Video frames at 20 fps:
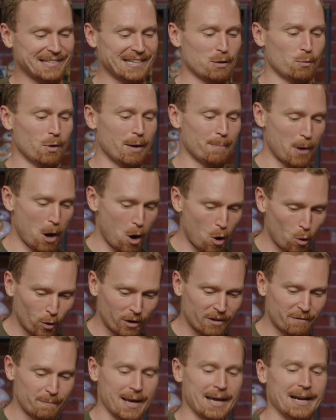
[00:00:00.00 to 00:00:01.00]
to yeah. see what Poe
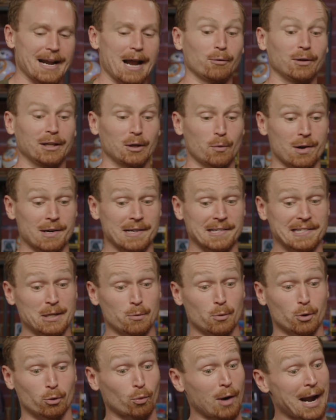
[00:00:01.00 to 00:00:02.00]
would have been. I really wanted to see
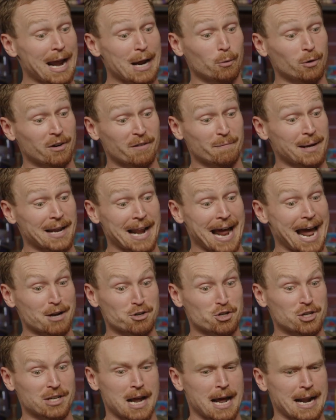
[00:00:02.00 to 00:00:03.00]
what Rey would have been had
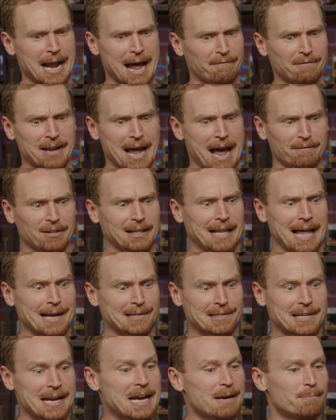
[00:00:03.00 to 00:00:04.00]
she not had to have a
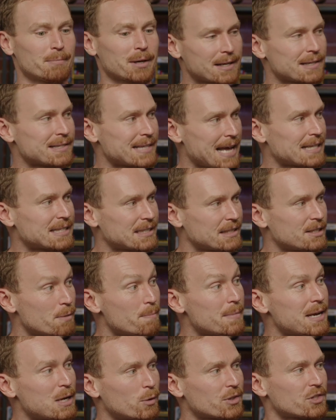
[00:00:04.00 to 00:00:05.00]
last name, because that's, to
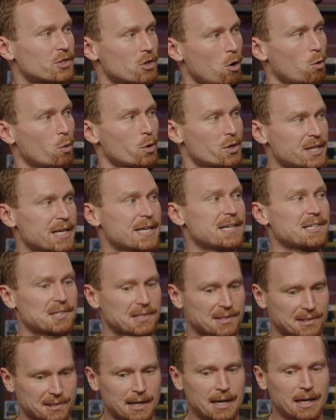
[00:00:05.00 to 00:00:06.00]
me, what Star Wars is,
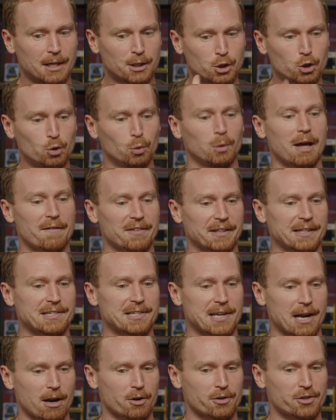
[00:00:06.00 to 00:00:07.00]
is mm-hmm. you loving these
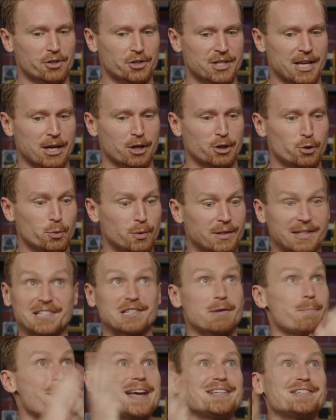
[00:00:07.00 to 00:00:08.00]
characters that are doing these
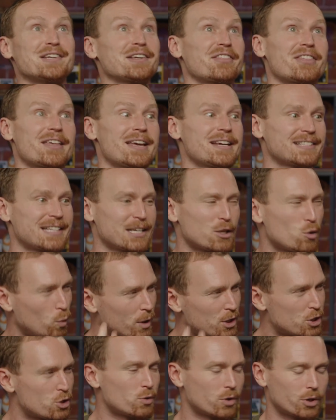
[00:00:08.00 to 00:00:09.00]
amazing things that you
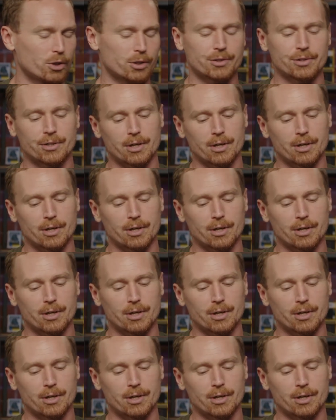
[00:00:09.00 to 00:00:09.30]
wish you could.